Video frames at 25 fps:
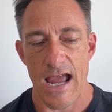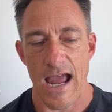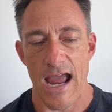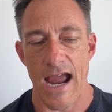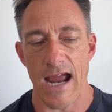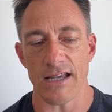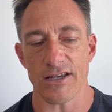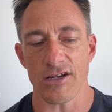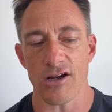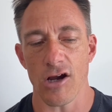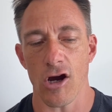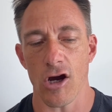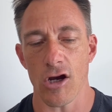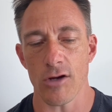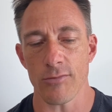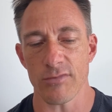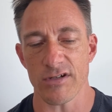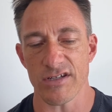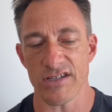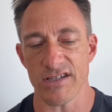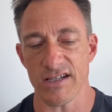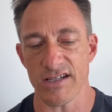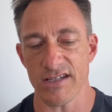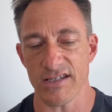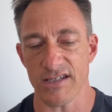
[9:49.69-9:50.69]
And your
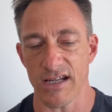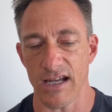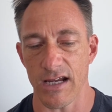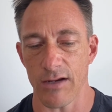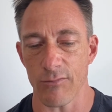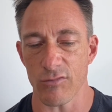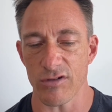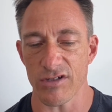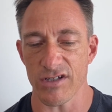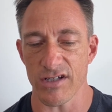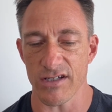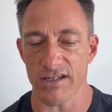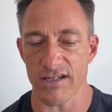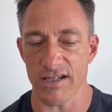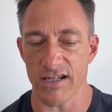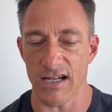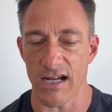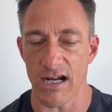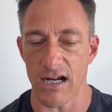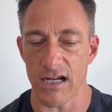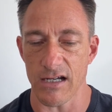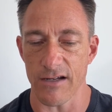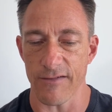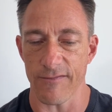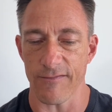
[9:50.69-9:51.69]
homocysteine, which is
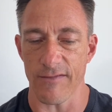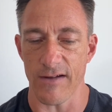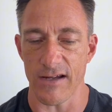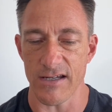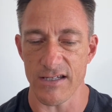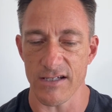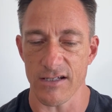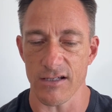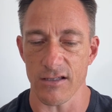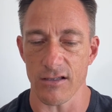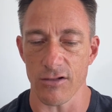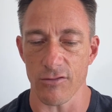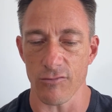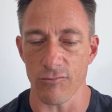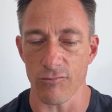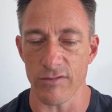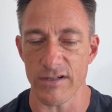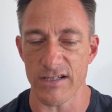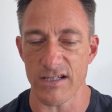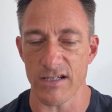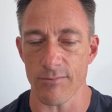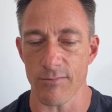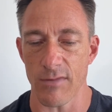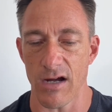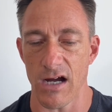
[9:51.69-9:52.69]
cardiovascular
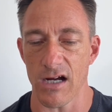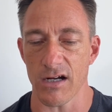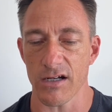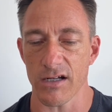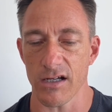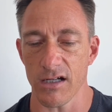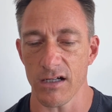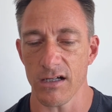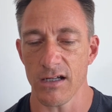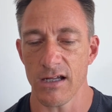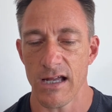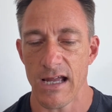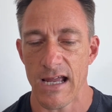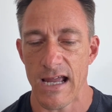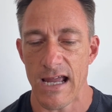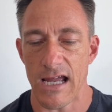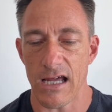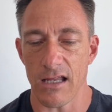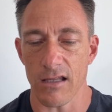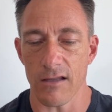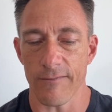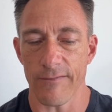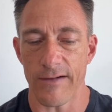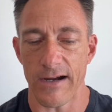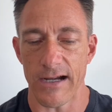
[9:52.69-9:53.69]
risk marker,
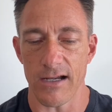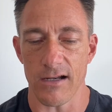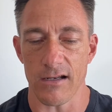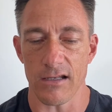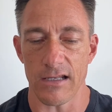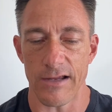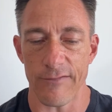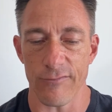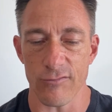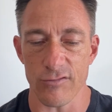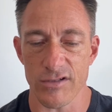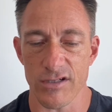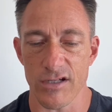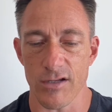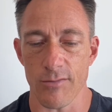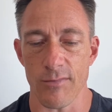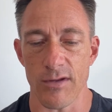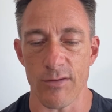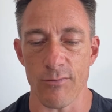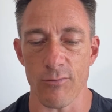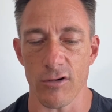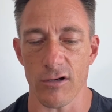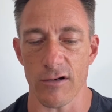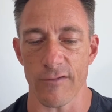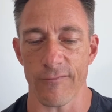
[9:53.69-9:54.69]
elevated levels can be
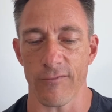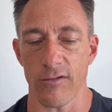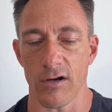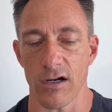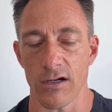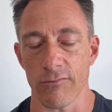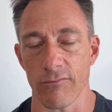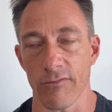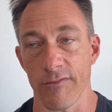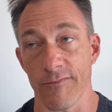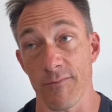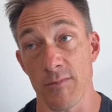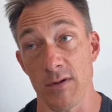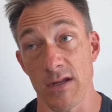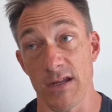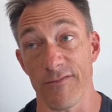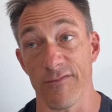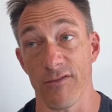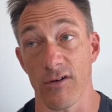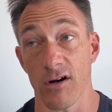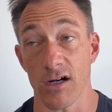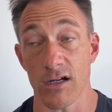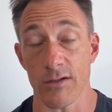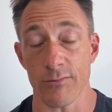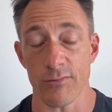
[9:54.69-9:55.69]
modified with B
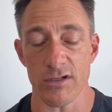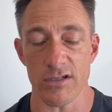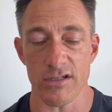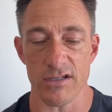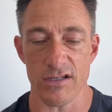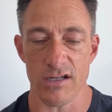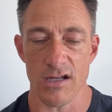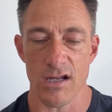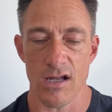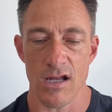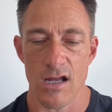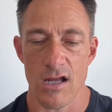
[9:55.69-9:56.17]
vitamins.